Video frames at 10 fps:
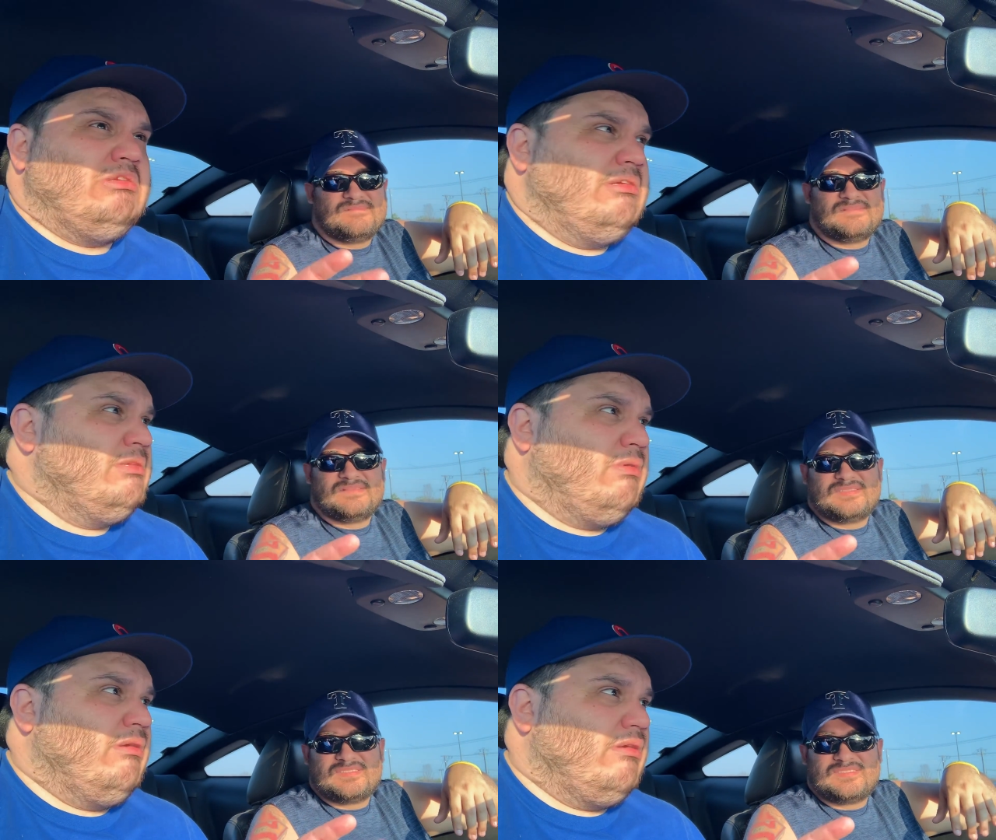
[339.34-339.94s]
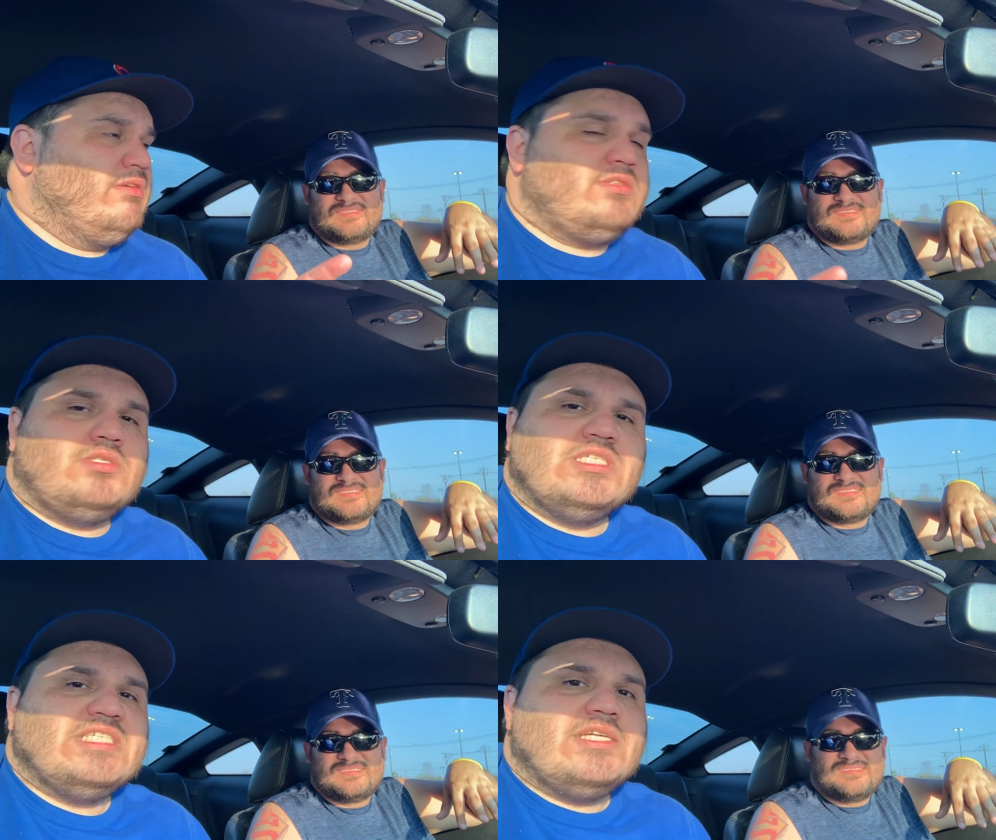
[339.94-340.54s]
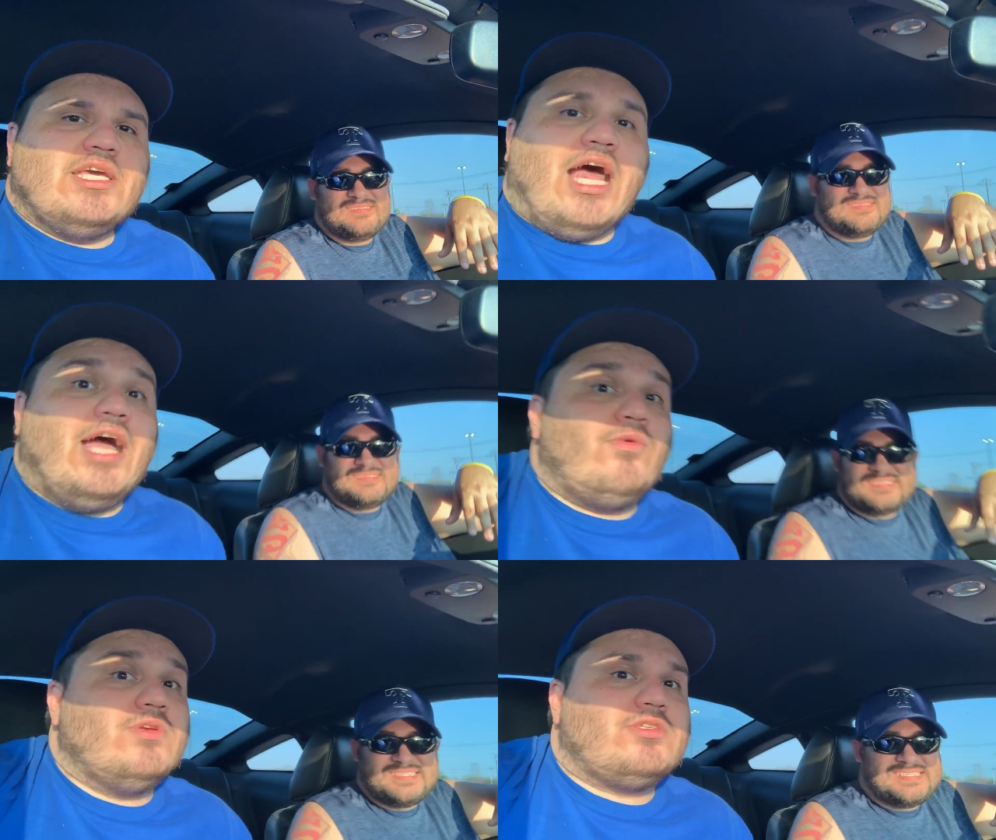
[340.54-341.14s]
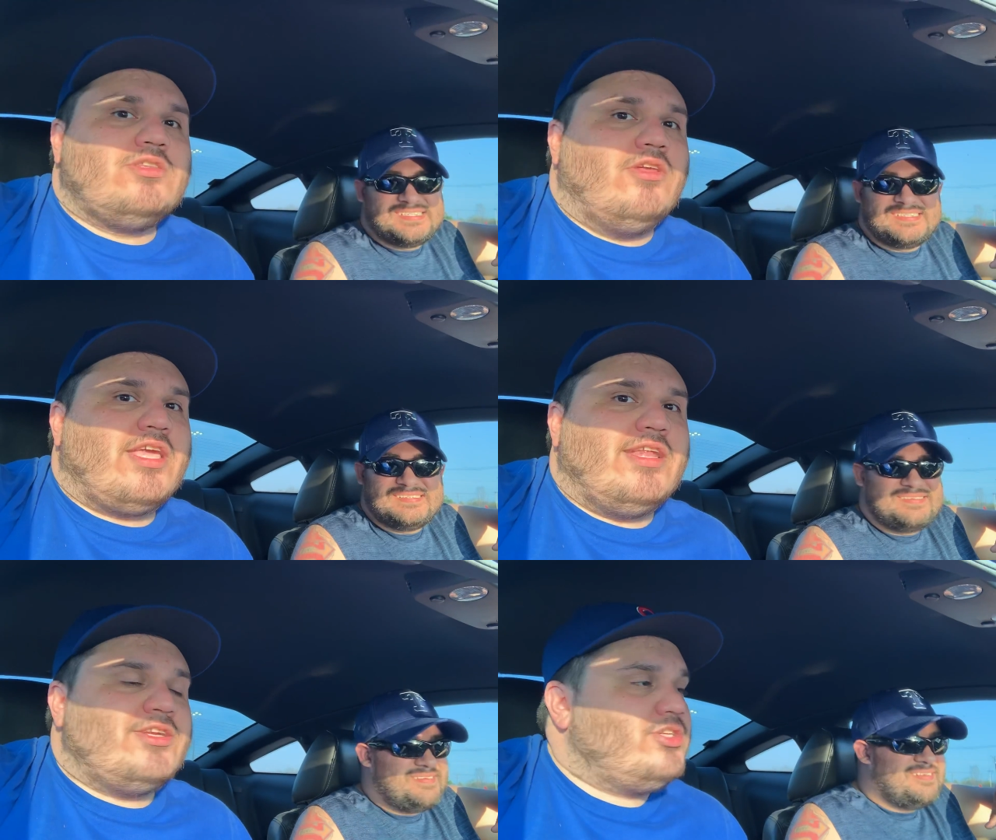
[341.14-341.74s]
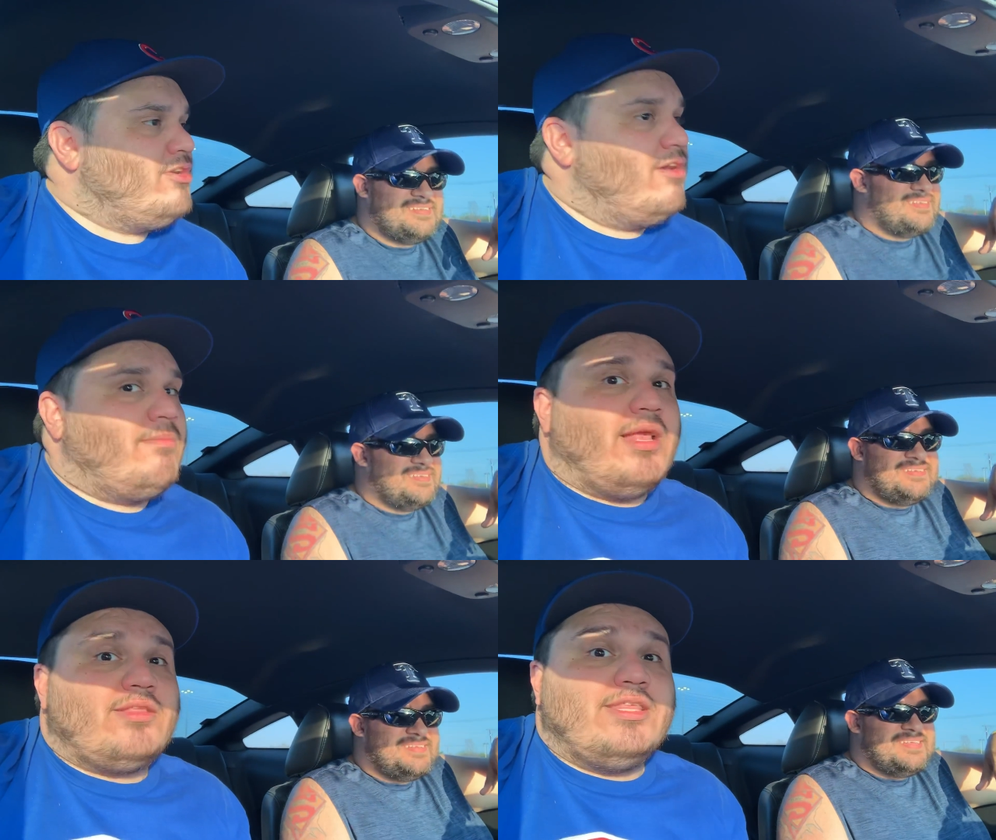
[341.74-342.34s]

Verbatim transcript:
Speaker 1: cheeseburgers. I was looking at Sean, I'm like,